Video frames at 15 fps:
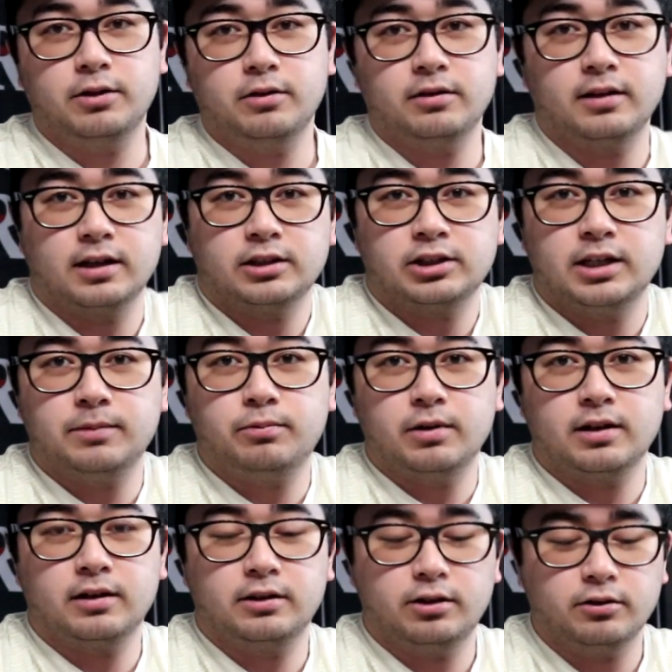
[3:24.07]
using a cheap
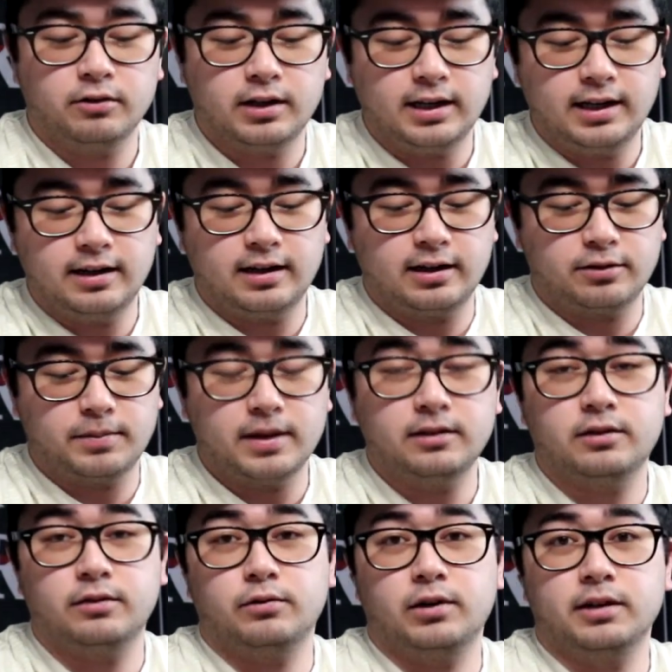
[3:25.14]
one because you don't really need an
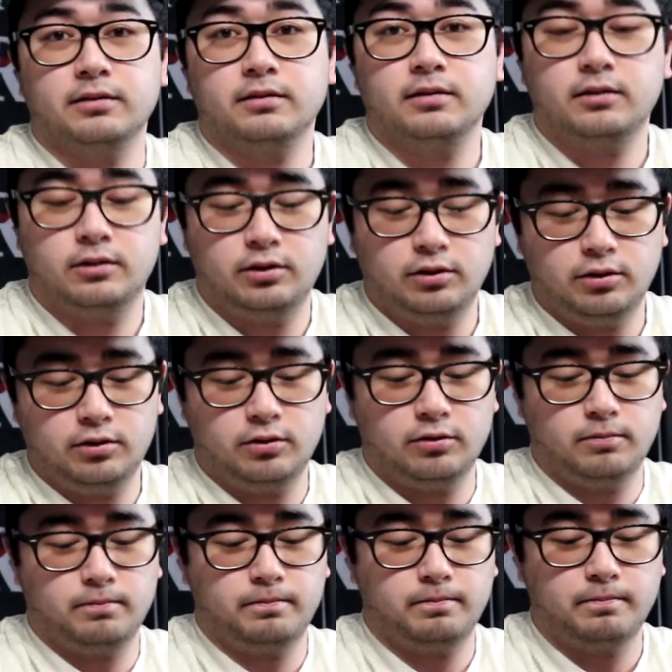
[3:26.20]
expensive one
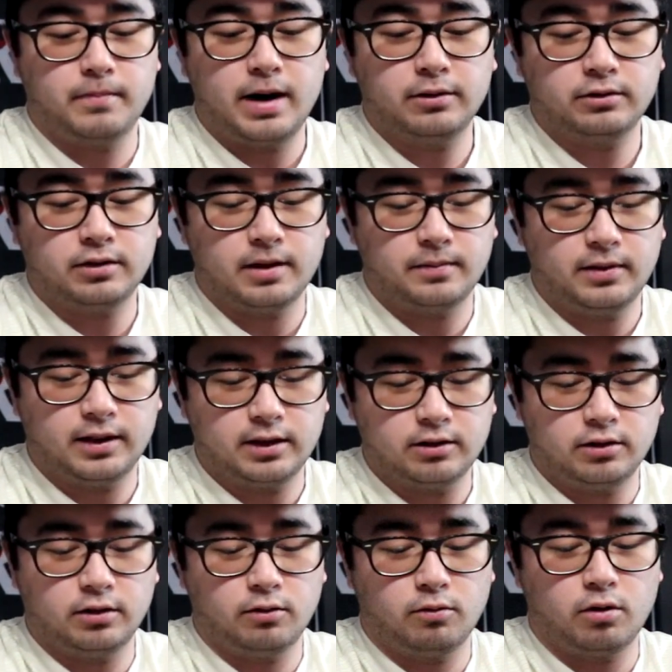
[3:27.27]
to mount something that's
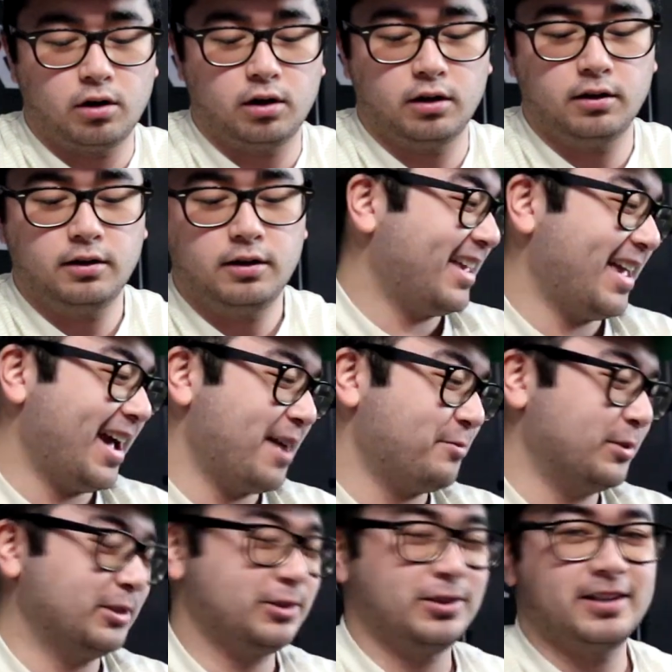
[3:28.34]
on the wall. Yeah, I
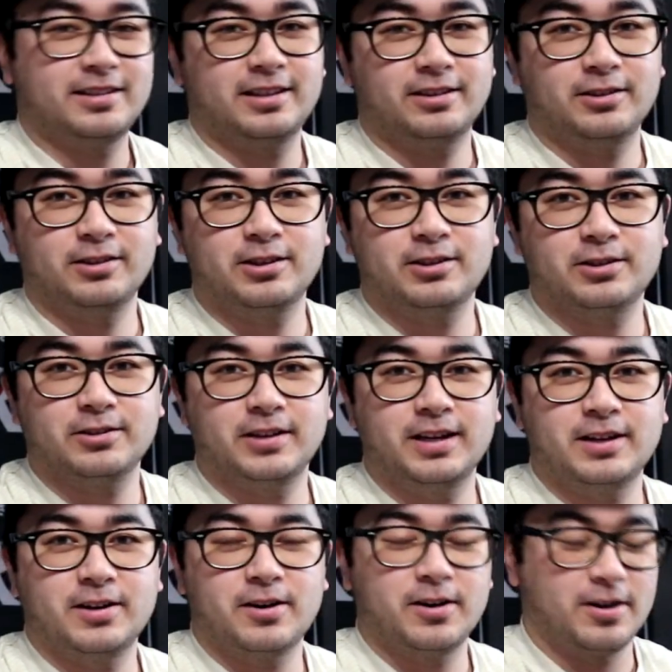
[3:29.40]
wouldn't trust this on the
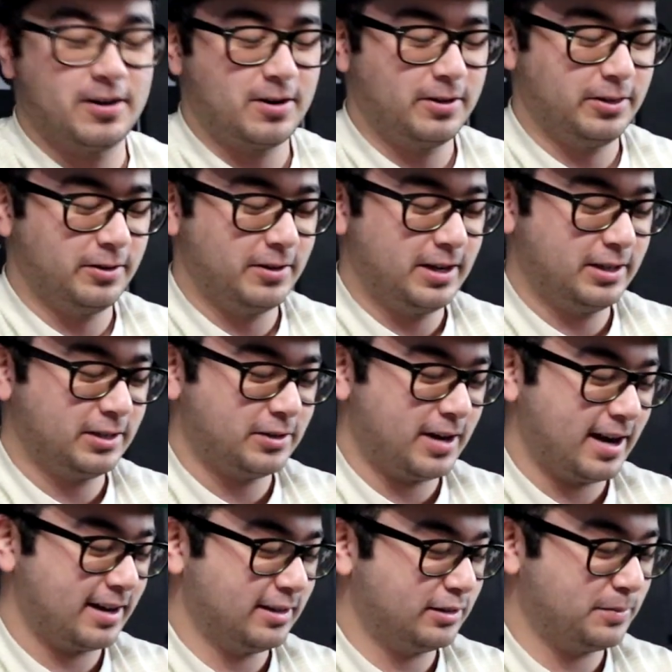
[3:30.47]
street or on the
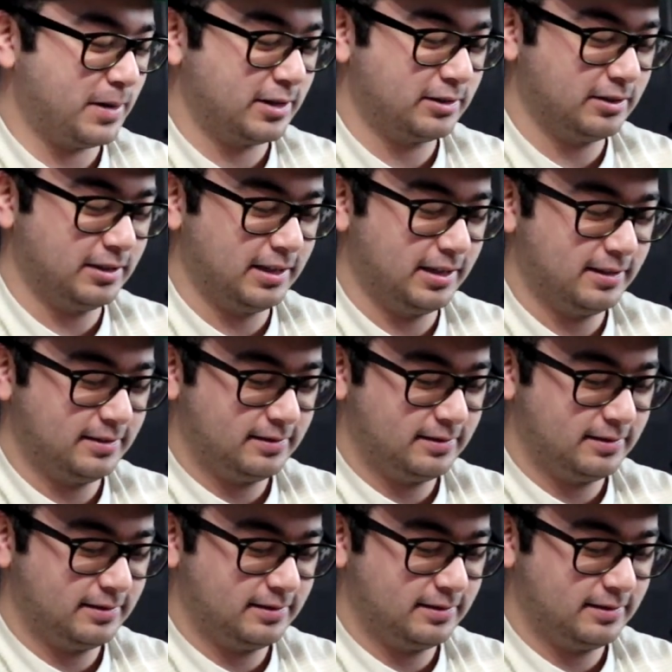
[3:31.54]
racetrack especially.